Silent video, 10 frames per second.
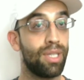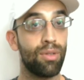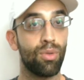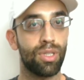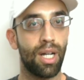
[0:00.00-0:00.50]
put
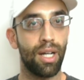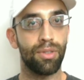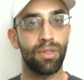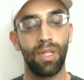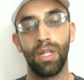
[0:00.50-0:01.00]
down those
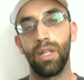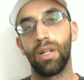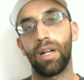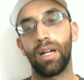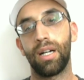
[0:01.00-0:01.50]
tiles.
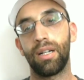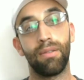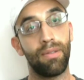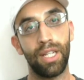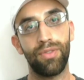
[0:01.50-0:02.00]

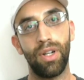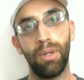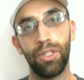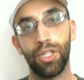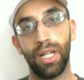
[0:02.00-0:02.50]
Thanks
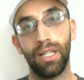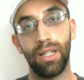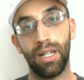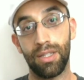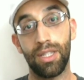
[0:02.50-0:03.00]
very much,
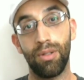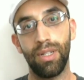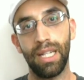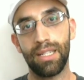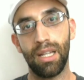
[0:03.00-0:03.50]
and see
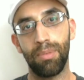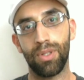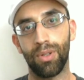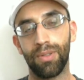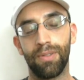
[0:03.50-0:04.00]
you in the next
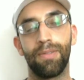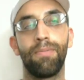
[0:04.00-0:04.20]
episode.